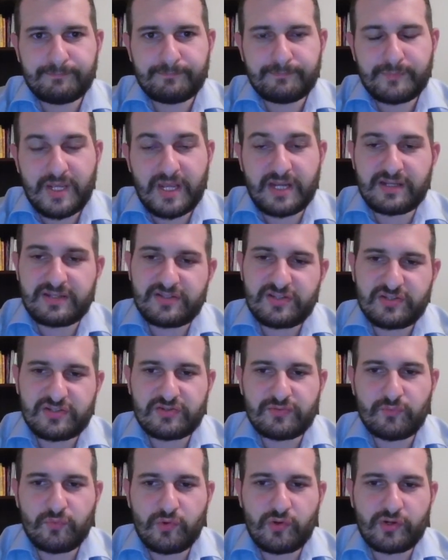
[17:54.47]
and this
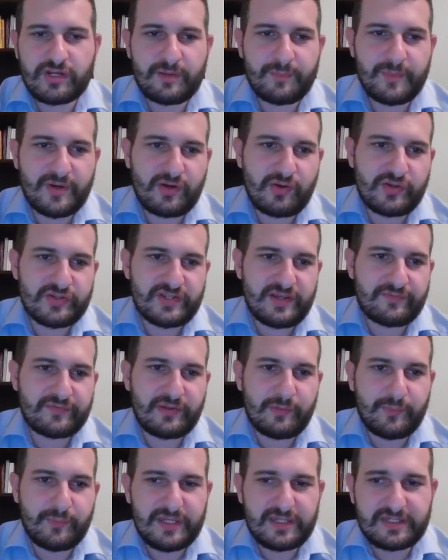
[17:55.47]
is working because
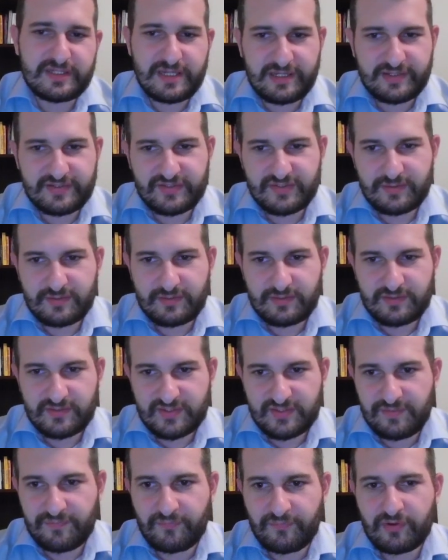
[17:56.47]
after b takes
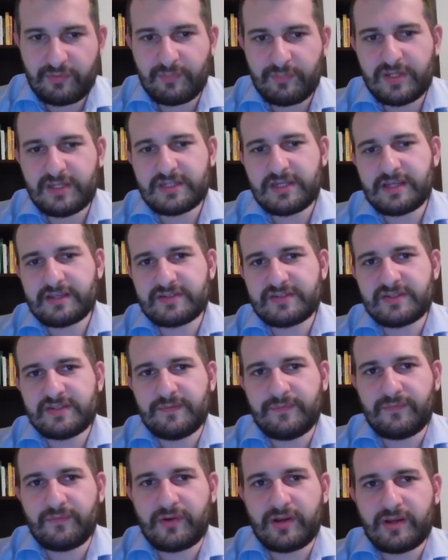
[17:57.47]
c3, b takes
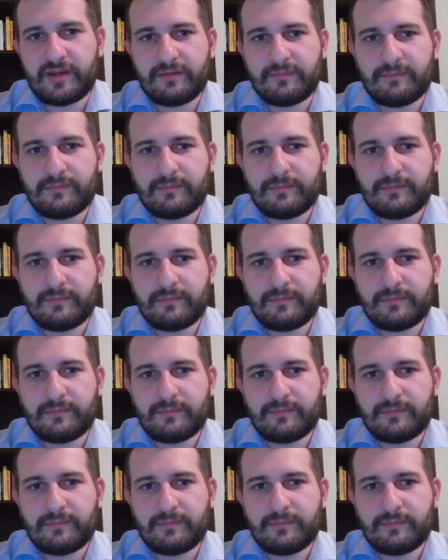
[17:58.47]
c3,